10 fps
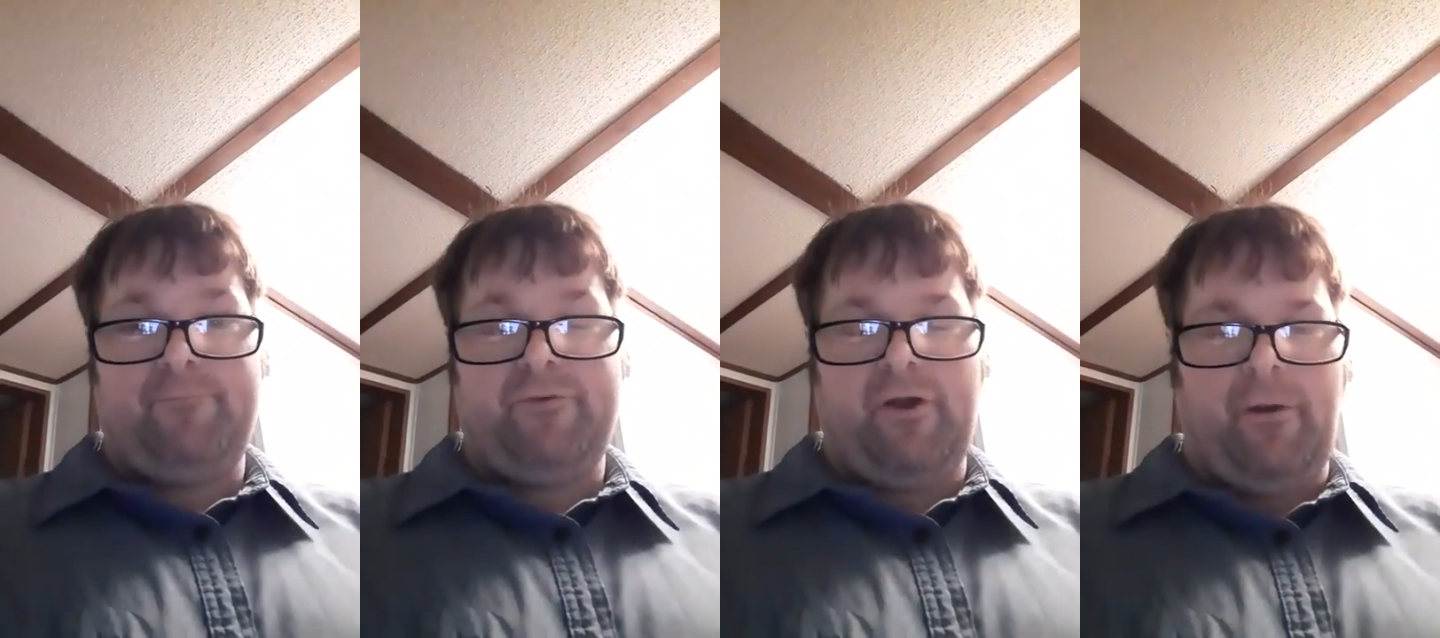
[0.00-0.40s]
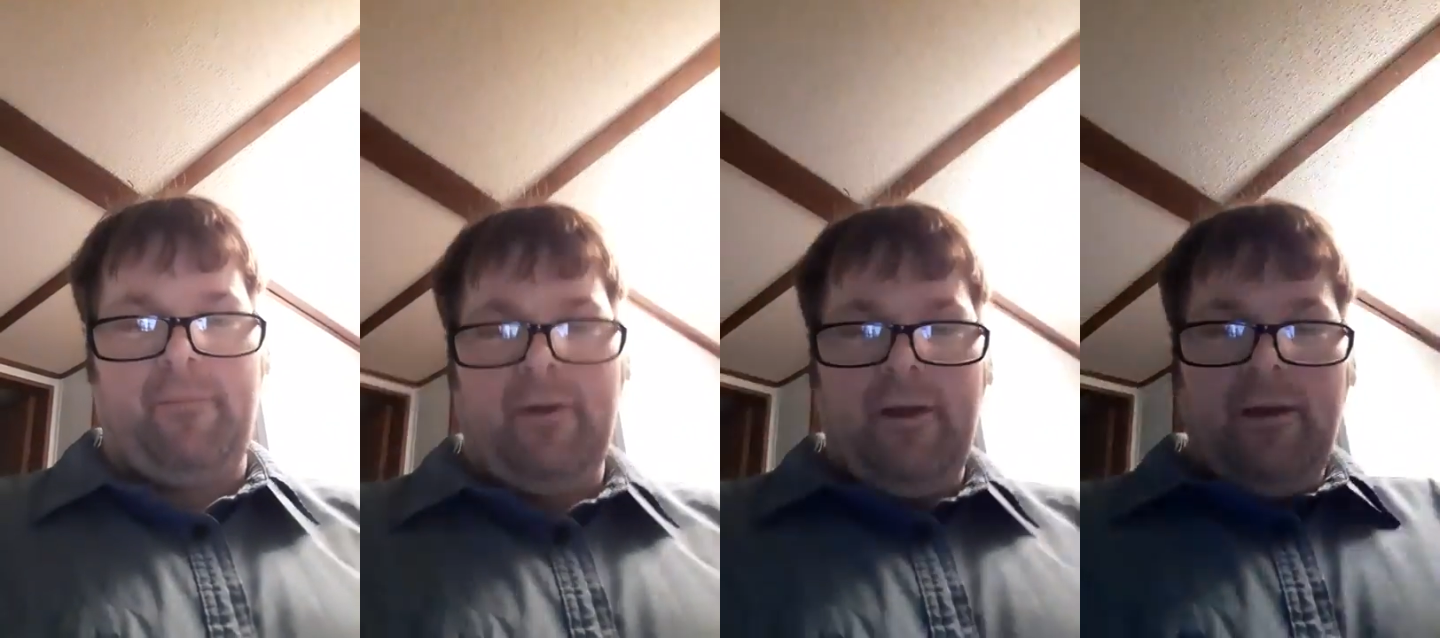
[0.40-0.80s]
So
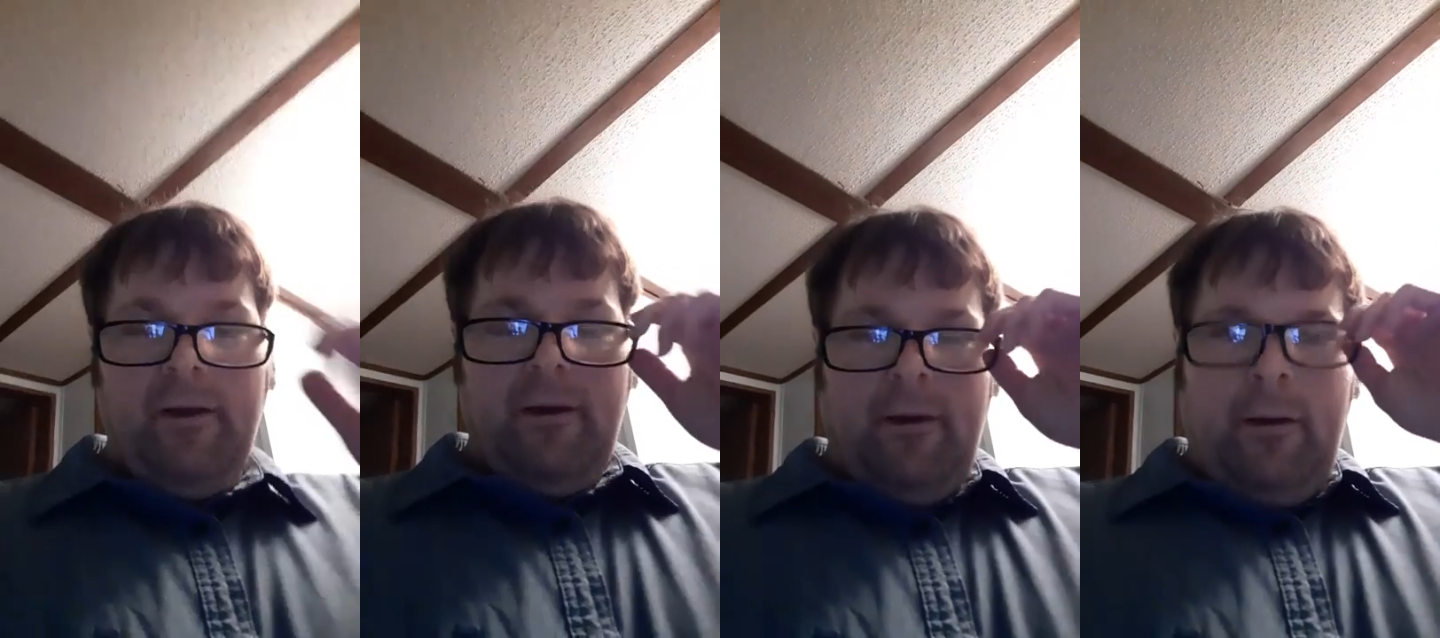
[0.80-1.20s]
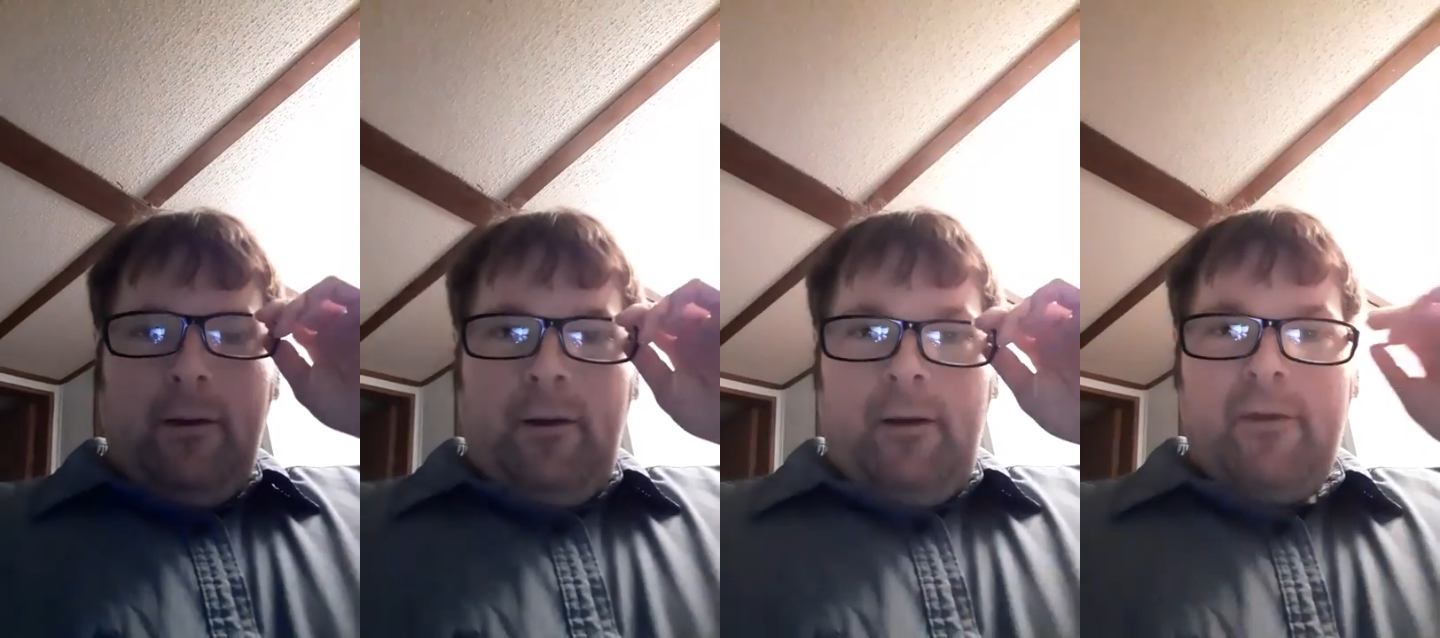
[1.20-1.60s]

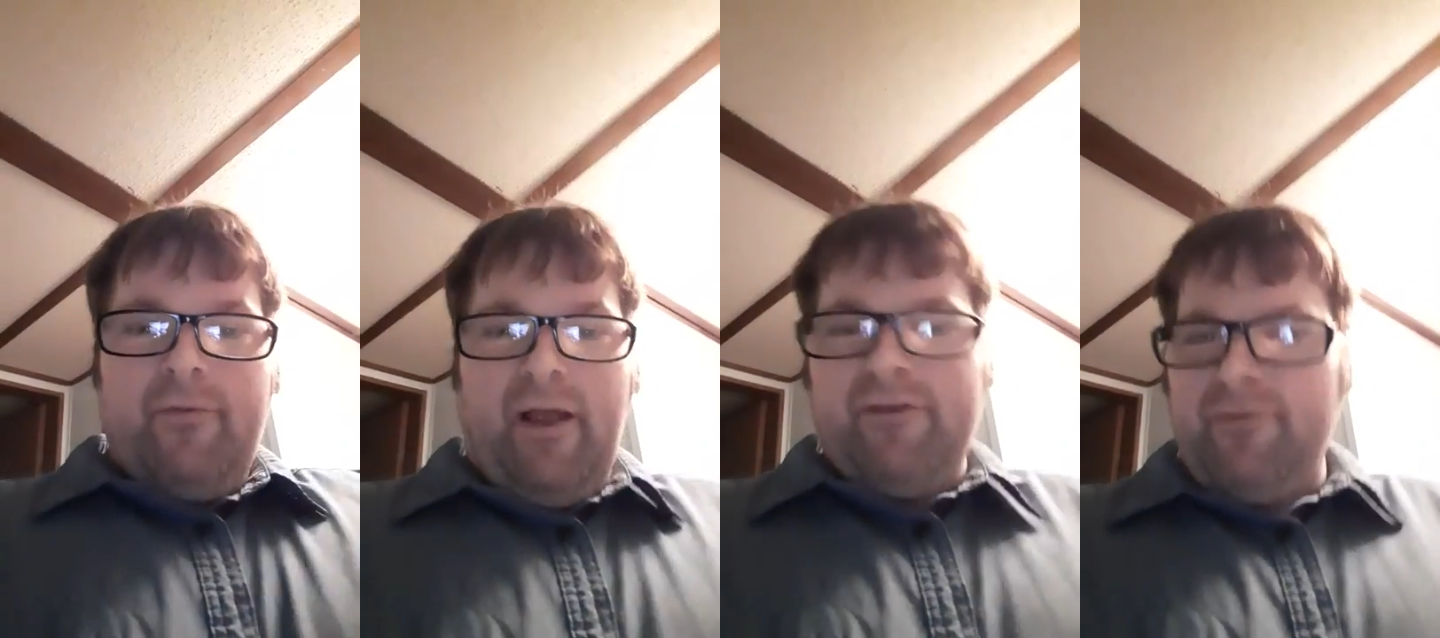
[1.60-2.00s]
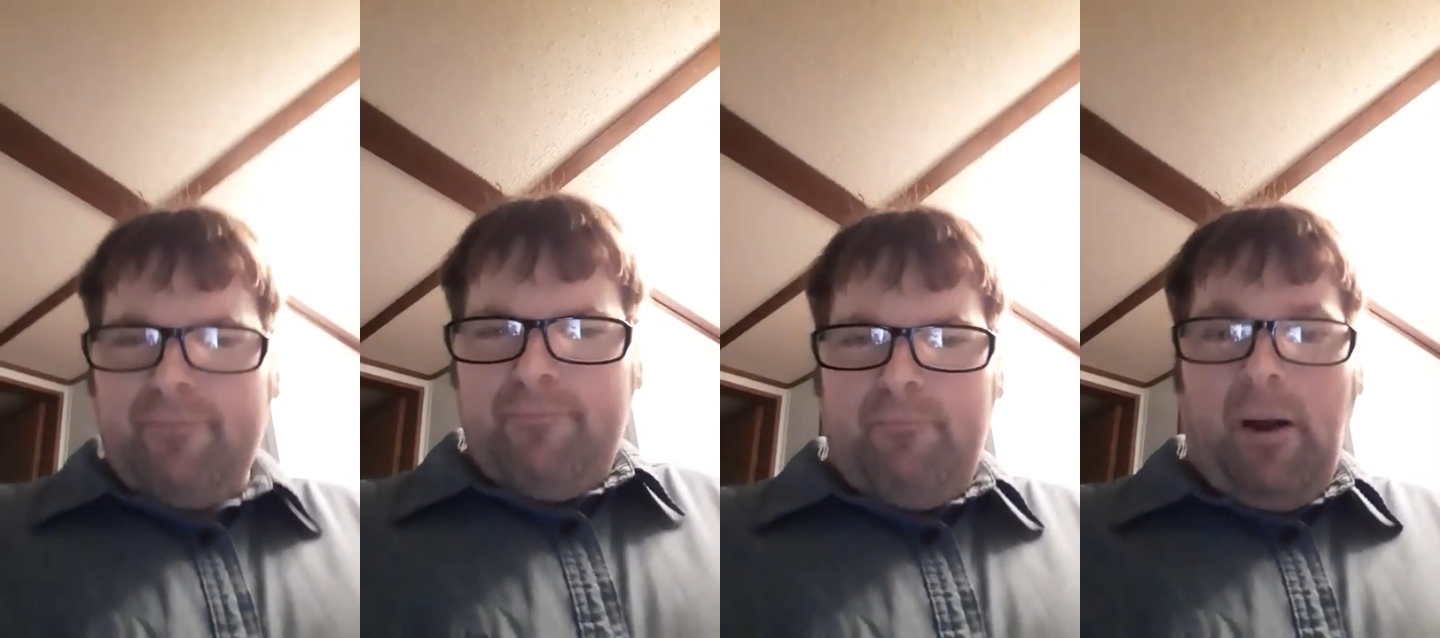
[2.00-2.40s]
that's
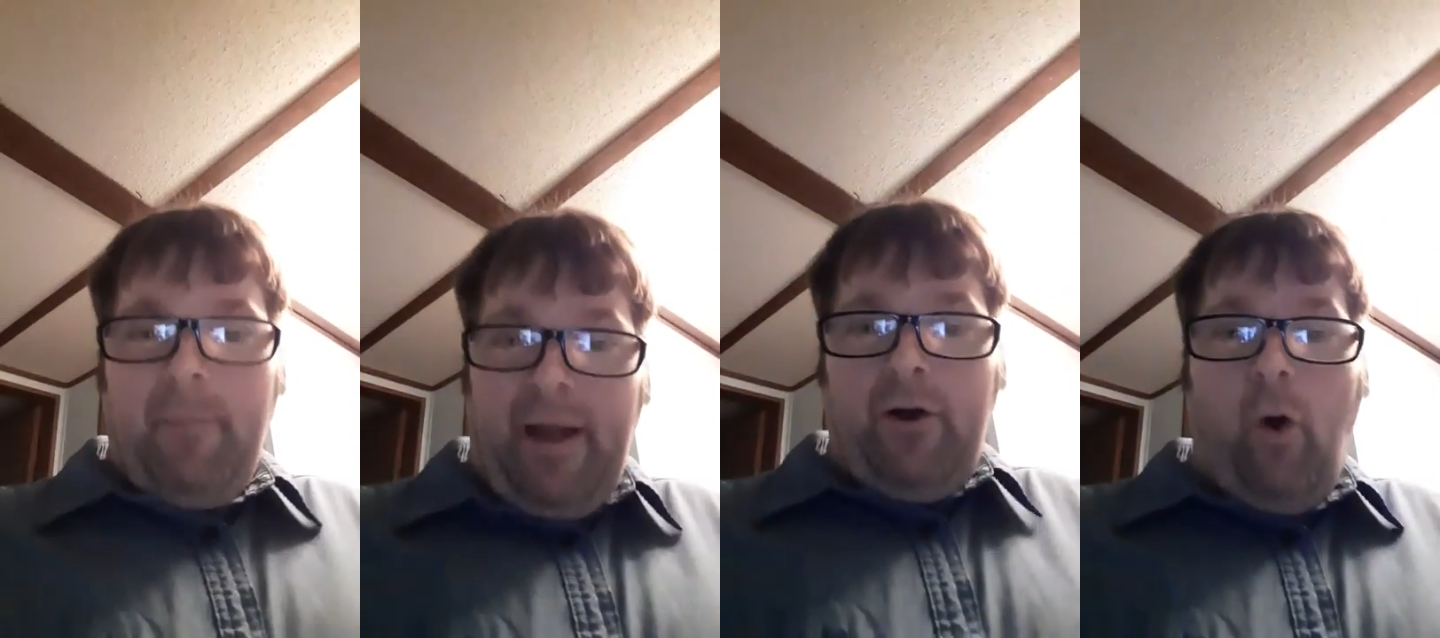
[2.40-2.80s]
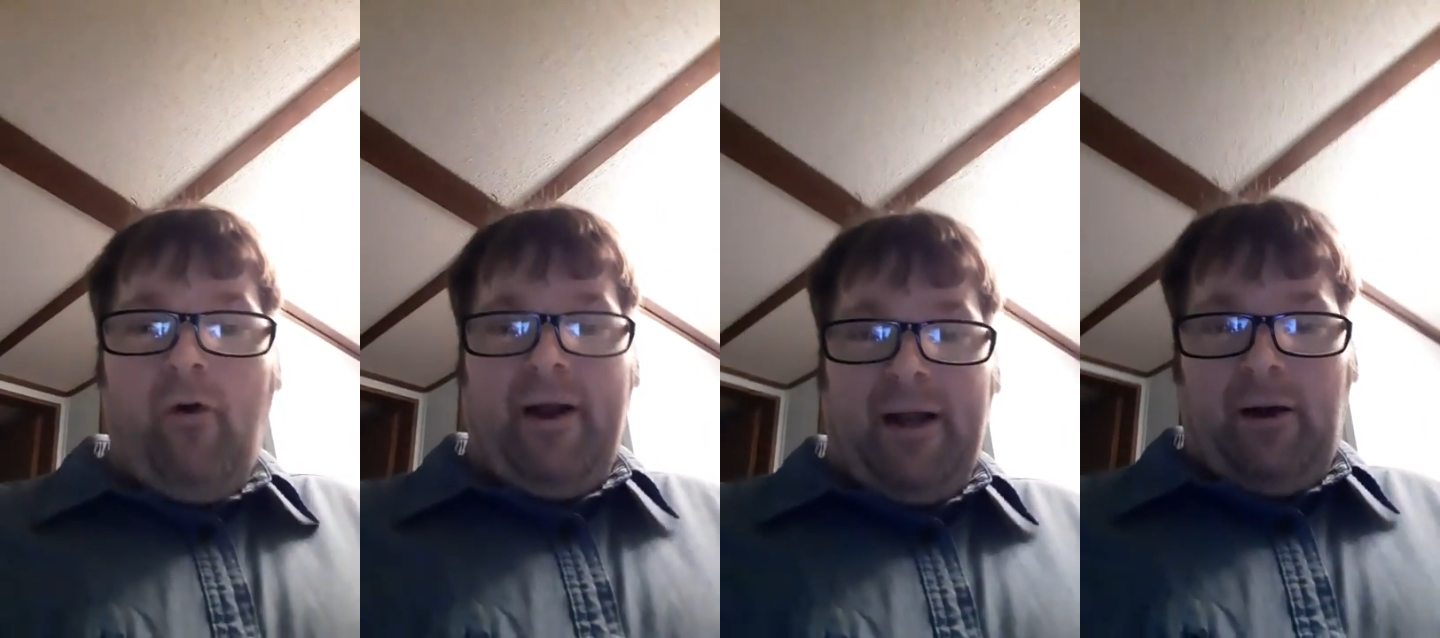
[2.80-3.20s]
my main goal
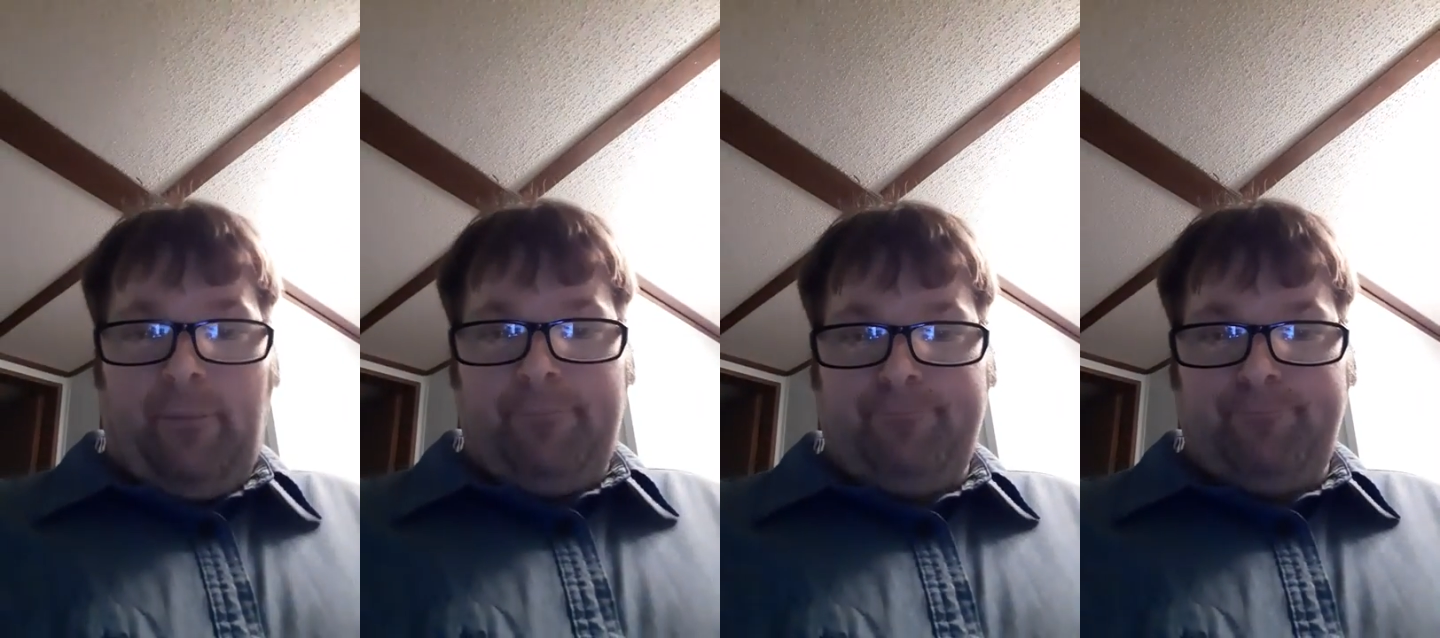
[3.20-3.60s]
right now.